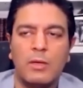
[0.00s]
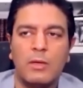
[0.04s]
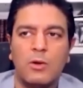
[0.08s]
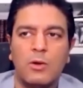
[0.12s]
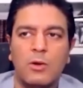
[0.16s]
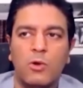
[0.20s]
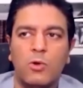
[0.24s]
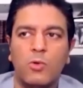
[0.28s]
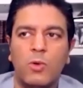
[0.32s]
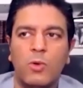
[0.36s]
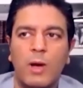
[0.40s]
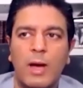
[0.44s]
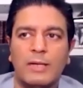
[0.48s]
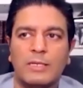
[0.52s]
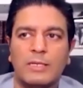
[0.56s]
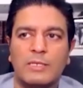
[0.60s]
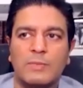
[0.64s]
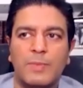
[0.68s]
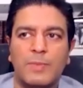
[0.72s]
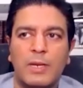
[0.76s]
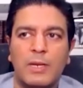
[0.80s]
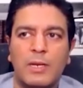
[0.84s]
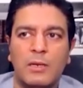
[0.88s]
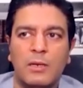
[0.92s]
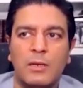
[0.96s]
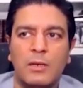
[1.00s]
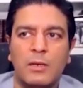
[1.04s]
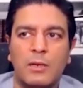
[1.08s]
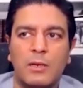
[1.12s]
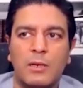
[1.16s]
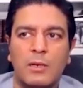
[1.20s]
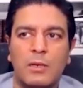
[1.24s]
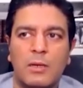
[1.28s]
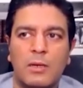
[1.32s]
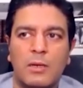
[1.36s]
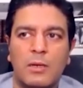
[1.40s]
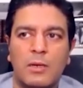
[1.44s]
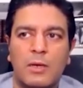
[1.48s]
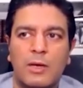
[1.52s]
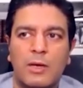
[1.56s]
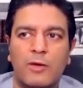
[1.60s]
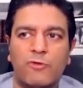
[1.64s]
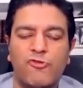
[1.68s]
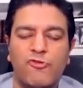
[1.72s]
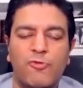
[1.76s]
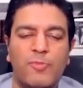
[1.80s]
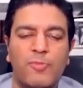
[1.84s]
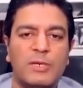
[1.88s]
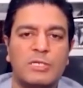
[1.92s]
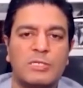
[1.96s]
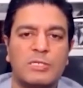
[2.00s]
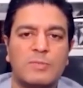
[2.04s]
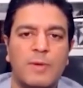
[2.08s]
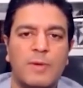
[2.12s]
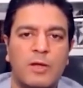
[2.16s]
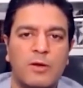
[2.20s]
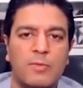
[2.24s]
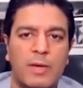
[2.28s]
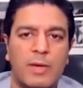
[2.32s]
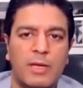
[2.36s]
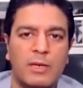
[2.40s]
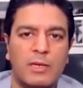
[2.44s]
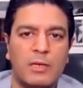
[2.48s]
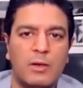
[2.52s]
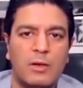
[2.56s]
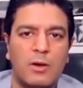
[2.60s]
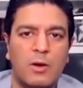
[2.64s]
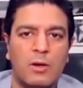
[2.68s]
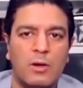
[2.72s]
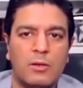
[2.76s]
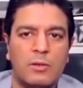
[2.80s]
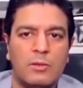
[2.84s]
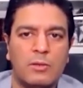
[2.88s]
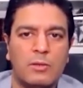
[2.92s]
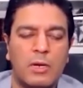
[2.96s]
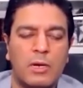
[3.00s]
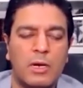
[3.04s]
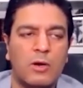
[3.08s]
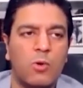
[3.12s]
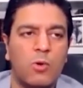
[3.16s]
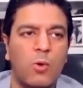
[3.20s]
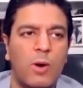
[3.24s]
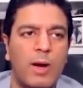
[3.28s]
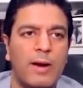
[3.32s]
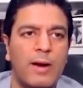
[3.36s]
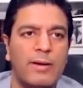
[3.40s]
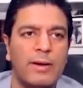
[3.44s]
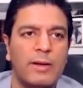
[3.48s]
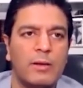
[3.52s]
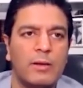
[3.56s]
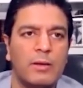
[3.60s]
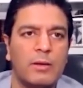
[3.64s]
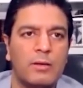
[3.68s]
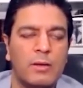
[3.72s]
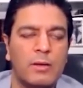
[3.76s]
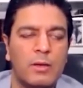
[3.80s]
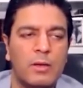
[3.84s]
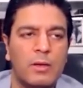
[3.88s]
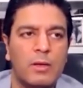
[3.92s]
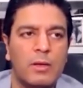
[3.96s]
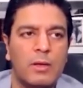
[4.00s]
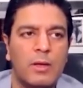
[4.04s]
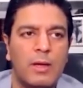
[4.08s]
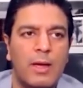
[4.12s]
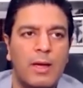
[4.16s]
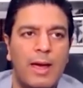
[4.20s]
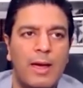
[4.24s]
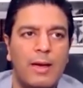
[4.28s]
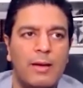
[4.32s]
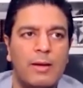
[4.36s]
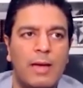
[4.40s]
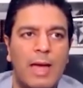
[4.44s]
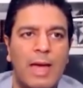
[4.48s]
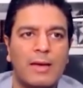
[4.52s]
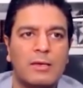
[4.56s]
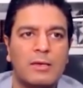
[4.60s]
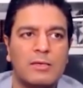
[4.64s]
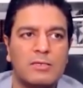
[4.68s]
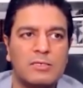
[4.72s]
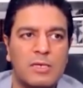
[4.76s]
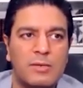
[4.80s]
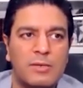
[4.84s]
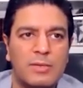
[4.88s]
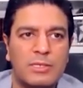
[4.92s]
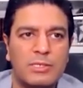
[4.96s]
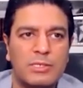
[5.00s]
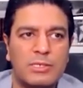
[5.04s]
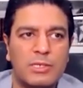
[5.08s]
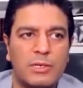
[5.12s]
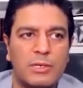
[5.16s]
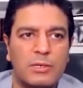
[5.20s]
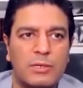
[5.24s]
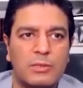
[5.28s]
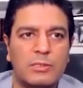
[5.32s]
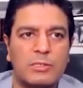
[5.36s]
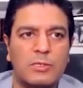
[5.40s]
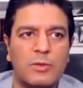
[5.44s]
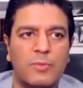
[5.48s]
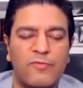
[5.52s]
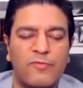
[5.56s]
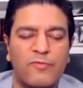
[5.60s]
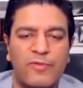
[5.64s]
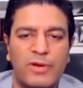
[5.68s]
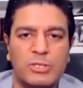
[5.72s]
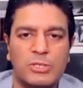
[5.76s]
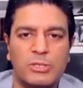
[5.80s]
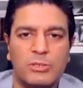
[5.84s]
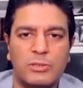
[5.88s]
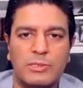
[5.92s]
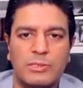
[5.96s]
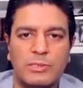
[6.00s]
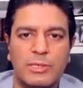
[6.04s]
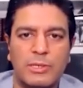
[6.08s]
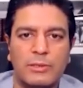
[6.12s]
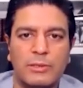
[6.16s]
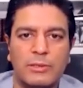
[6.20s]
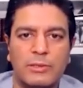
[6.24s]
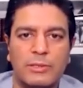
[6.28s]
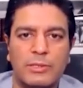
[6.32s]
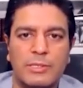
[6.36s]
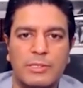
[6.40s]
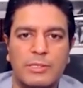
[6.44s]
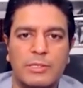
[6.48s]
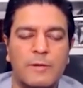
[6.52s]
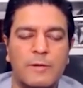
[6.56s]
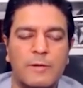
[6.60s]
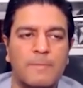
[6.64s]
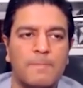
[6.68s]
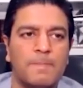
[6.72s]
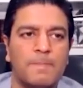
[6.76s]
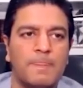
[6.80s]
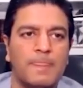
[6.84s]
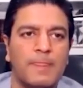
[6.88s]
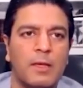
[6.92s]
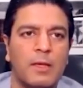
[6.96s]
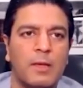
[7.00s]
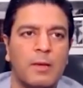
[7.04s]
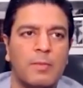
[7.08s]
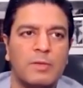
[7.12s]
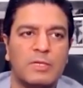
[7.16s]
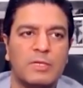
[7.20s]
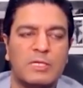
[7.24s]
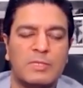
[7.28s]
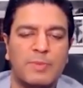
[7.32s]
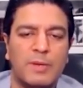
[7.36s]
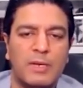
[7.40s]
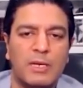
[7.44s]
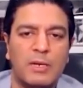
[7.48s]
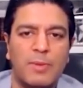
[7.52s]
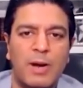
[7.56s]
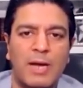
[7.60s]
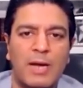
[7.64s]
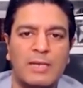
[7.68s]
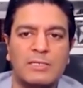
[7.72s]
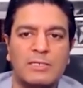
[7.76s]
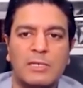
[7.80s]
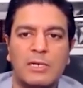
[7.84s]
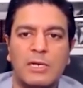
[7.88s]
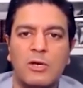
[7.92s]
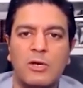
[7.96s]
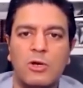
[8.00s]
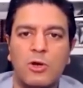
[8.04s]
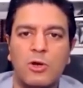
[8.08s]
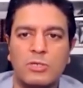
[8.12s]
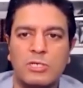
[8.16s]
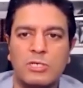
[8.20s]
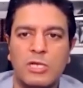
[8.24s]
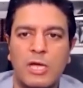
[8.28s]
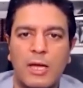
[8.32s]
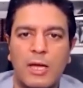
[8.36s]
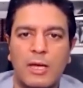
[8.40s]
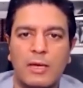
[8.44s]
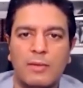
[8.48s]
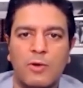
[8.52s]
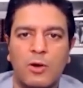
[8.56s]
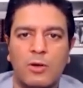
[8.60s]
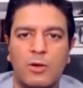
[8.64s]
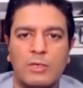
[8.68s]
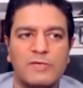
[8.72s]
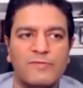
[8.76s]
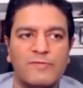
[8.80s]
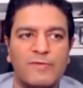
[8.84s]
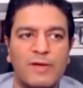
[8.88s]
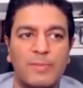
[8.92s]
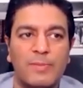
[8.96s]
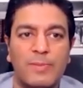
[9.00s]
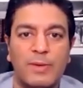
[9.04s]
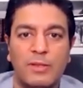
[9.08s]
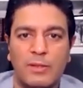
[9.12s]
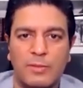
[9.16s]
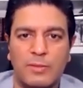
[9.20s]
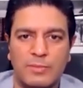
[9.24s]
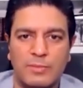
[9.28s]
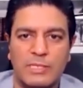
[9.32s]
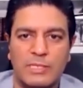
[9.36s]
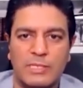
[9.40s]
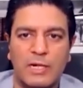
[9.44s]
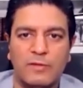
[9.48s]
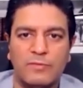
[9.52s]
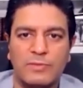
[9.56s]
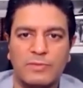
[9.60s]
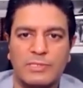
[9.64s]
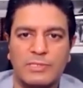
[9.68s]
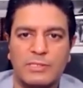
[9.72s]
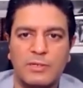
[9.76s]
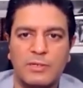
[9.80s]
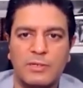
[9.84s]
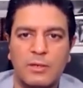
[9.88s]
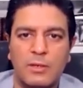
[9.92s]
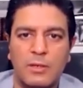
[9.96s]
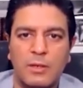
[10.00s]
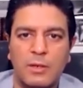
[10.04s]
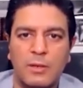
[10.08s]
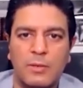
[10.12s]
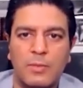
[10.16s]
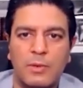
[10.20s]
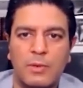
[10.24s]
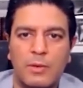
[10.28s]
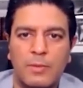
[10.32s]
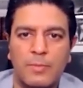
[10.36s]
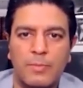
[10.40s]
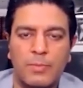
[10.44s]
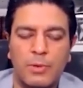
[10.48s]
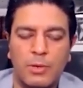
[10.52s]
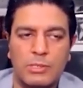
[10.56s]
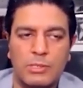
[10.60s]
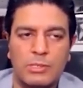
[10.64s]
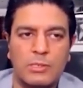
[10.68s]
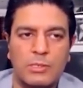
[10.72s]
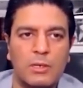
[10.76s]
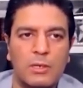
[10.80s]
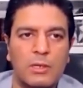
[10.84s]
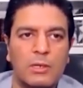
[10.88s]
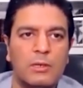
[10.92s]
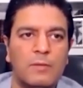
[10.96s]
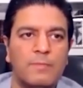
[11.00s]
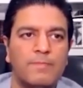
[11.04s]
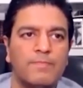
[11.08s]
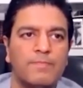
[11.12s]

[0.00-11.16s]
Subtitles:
who are spending a tremendous amount of money on acquiring academic skills or professional skills, but spending practically no time on developing themselves personally,